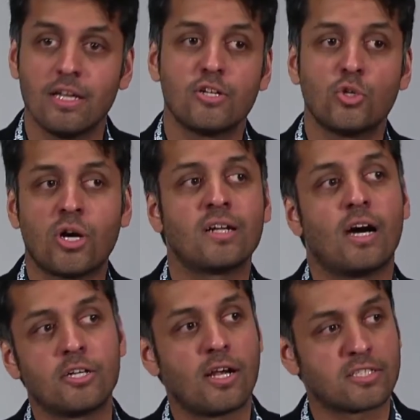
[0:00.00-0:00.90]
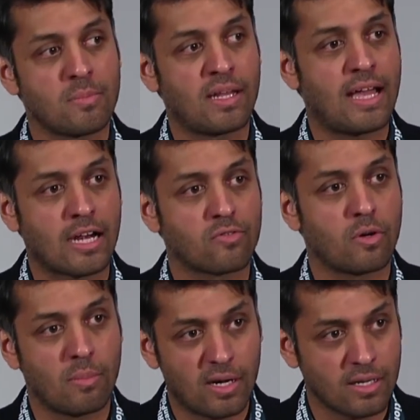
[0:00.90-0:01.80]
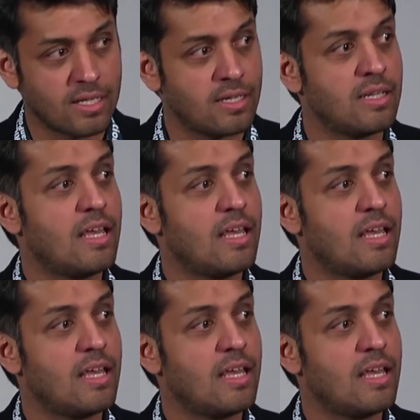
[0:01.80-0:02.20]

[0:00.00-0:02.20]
Do not underestimate Act for America,